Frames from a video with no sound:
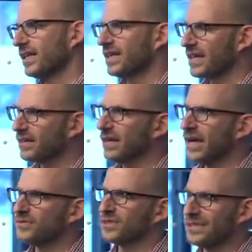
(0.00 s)
and that
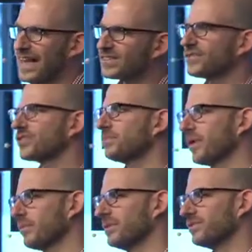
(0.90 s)
allows the next
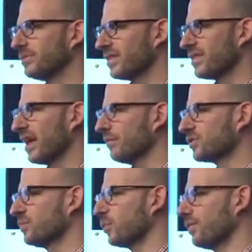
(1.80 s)
experiment to be that
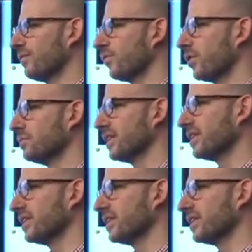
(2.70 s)
much more informed.